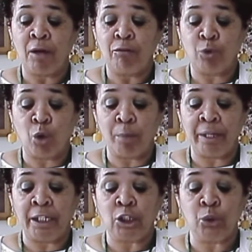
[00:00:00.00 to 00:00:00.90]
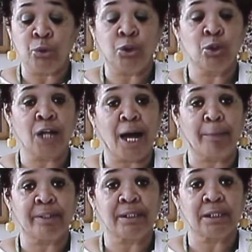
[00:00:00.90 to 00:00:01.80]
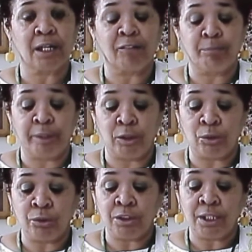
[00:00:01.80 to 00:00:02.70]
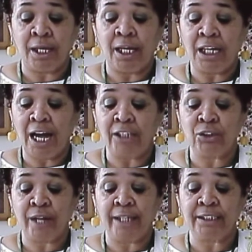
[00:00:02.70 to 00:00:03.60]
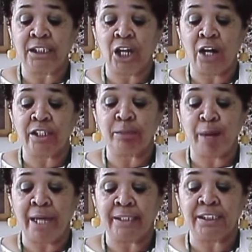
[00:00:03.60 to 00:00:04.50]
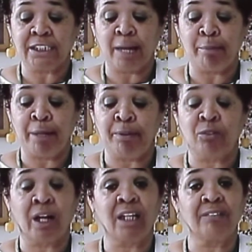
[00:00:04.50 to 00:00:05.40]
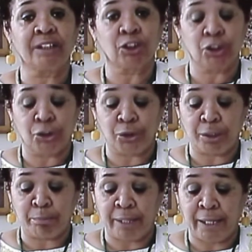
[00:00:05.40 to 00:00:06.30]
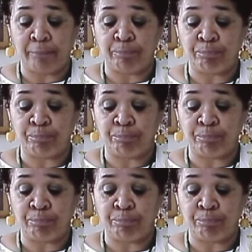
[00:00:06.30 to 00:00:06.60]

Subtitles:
form and include 2 copies of bills, contracts, and correspondence that may be relevant to your complaint."